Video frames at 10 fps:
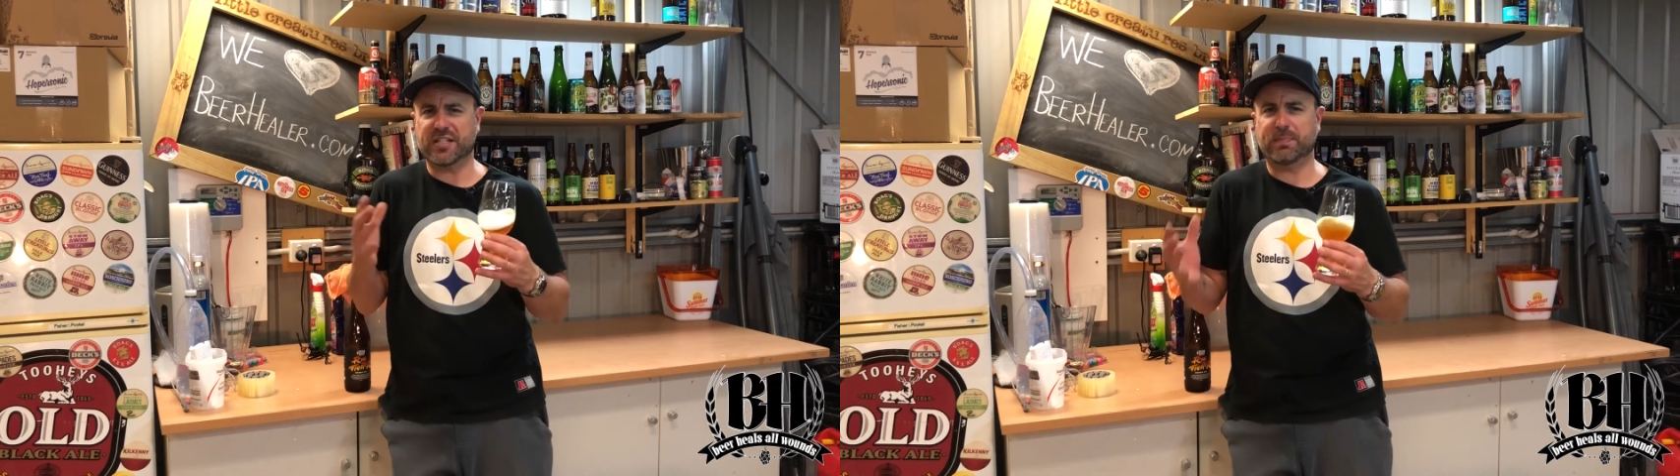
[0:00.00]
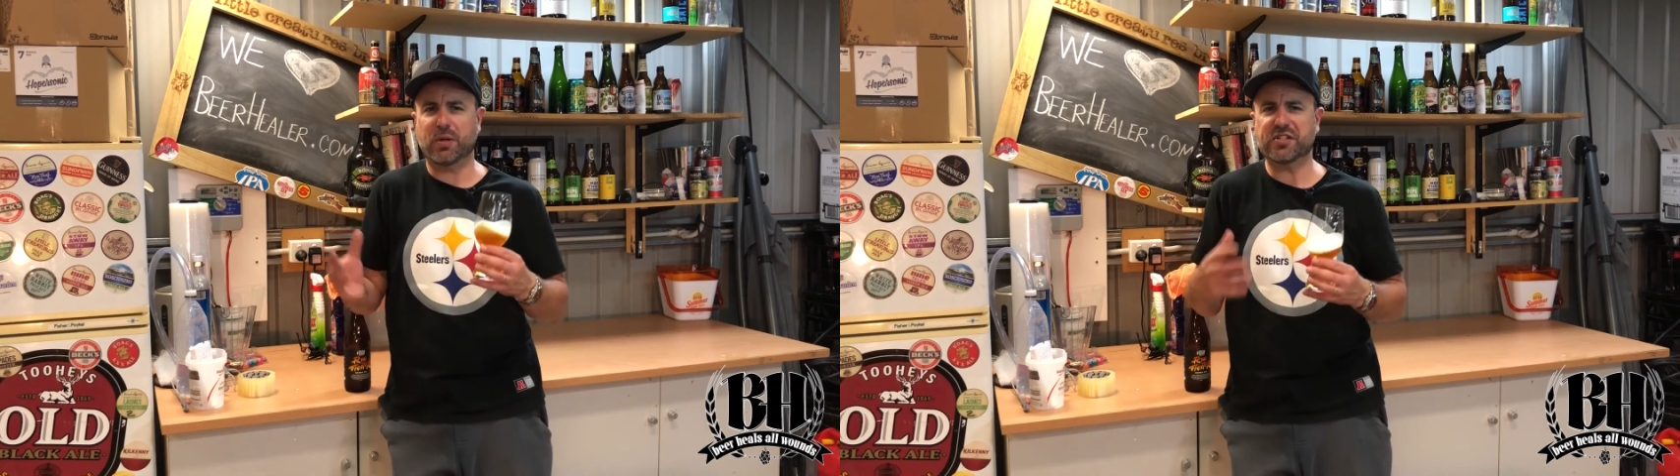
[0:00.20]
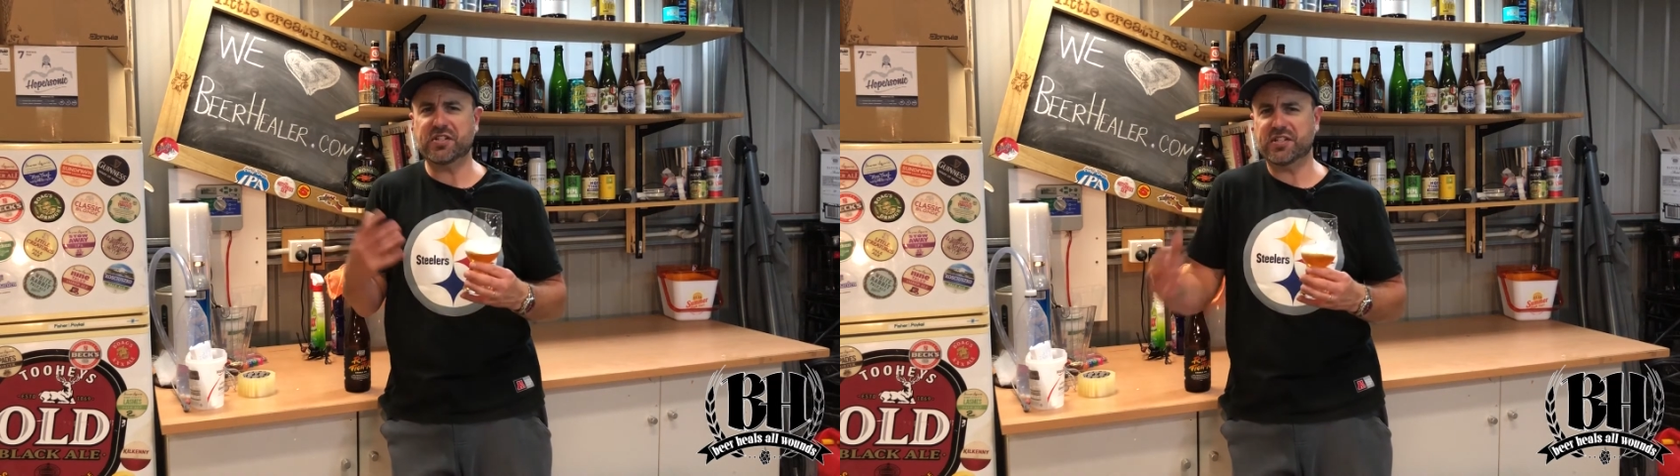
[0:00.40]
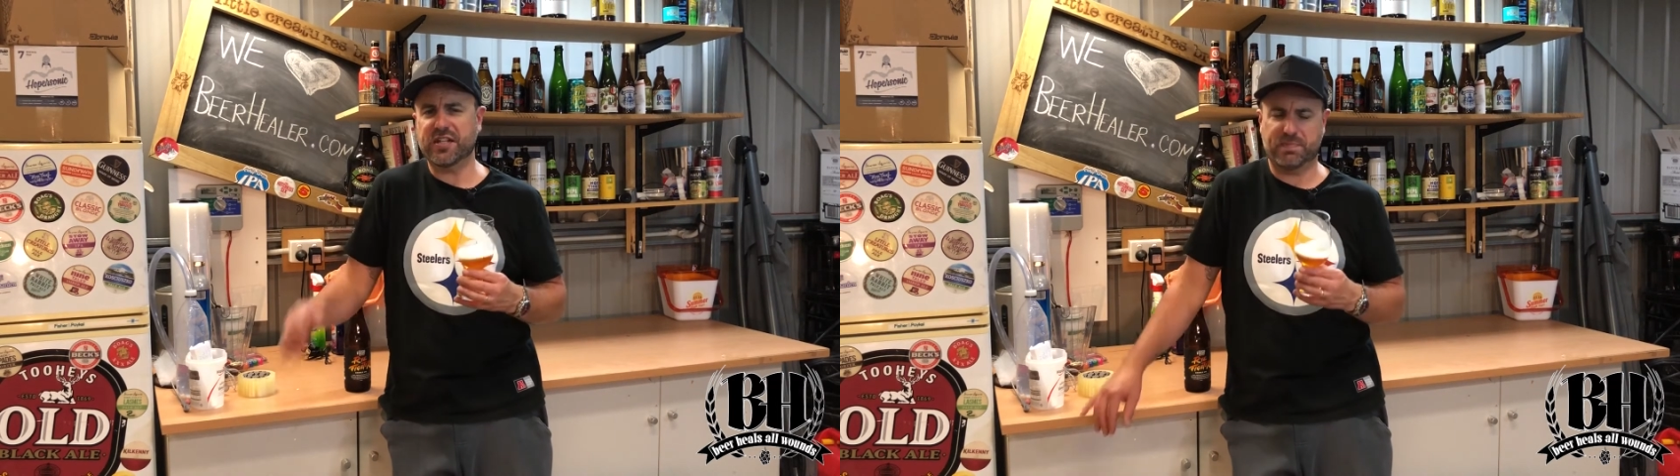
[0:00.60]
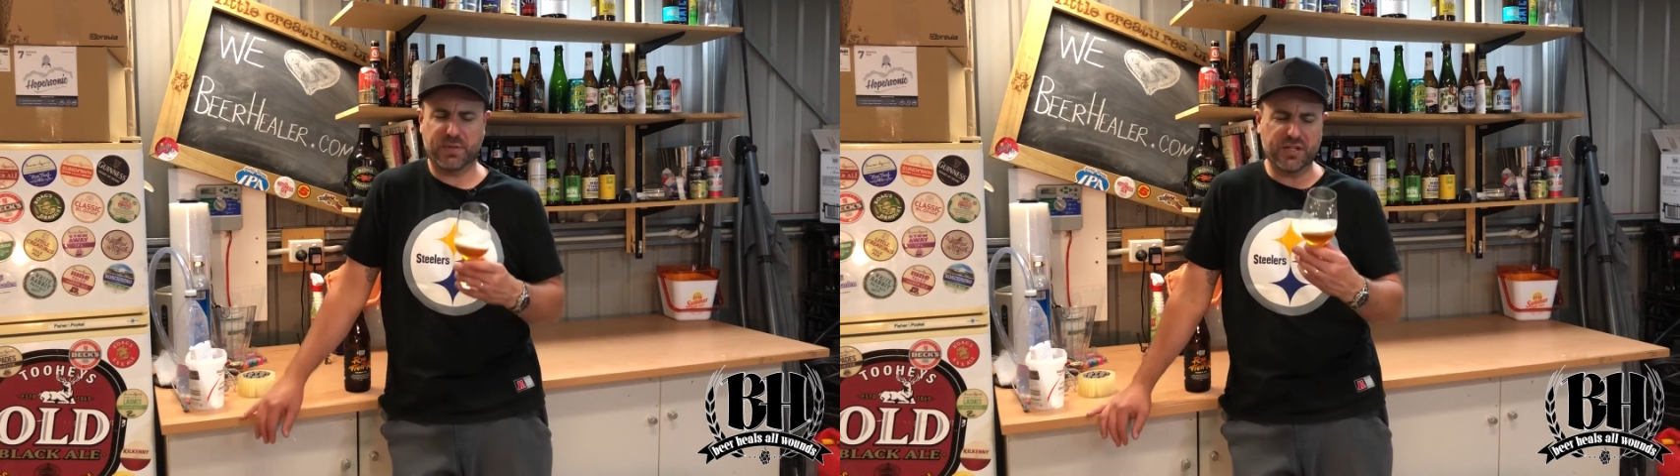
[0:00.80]
spiciness and
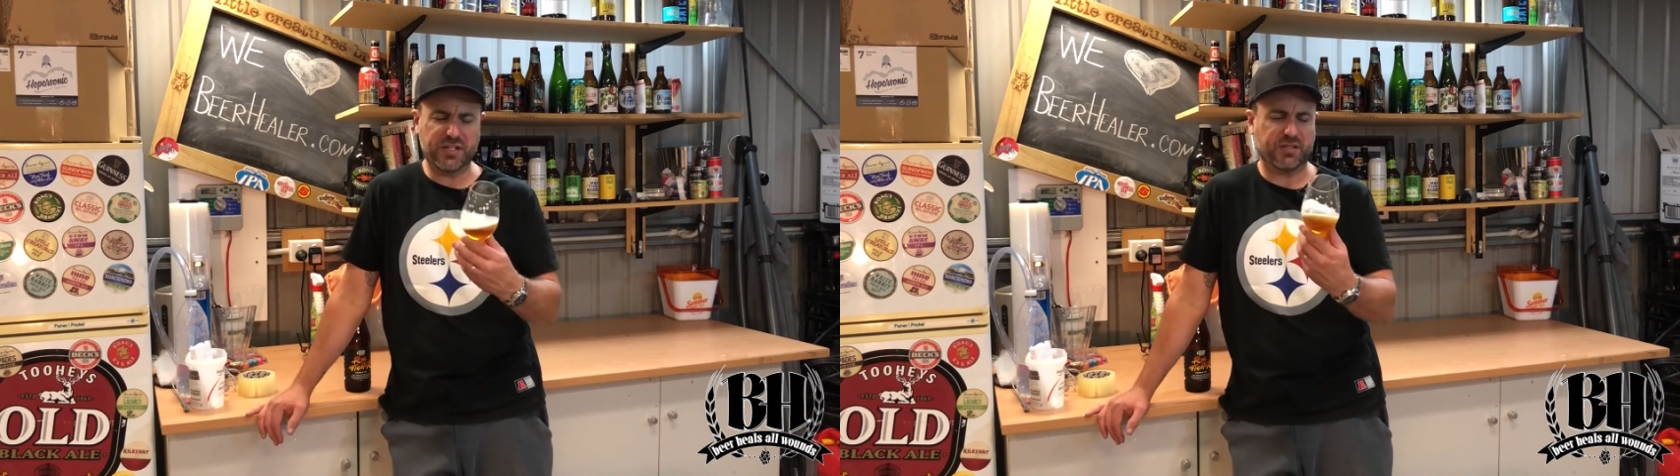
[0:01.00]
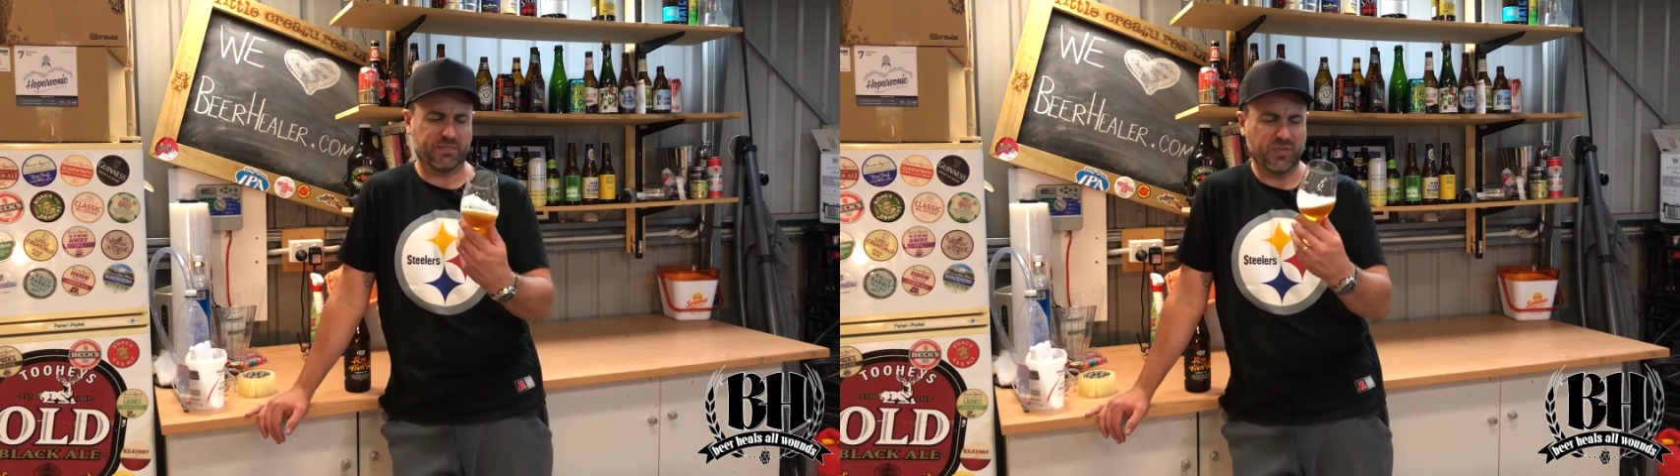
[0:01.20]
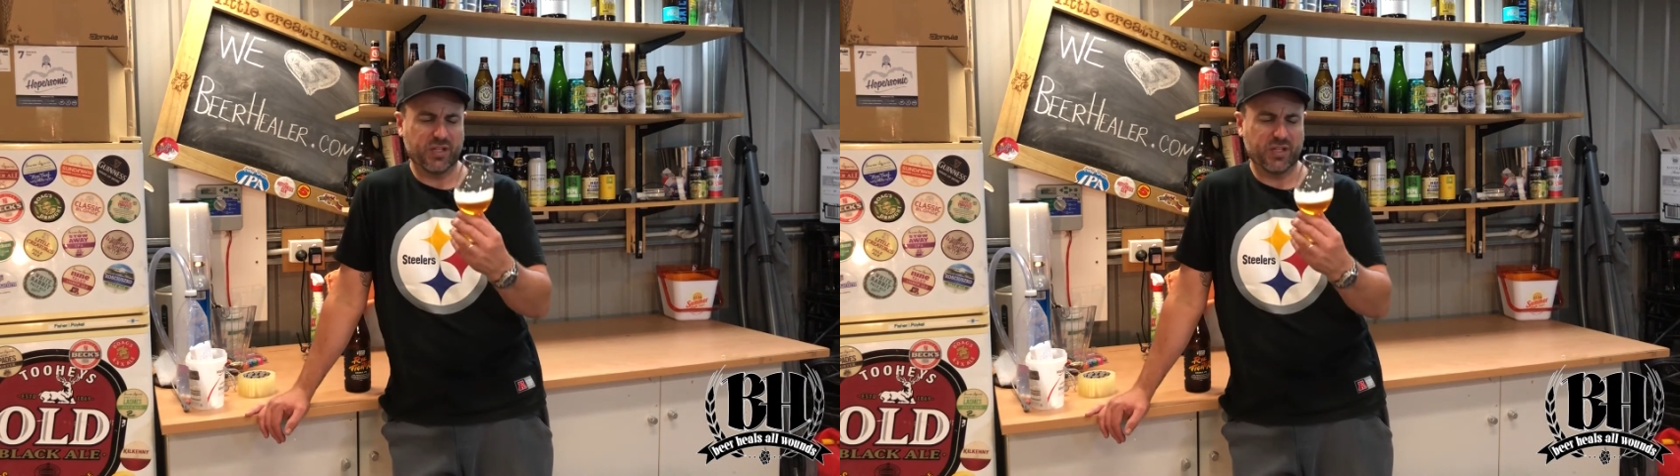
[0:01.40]
that bitterness,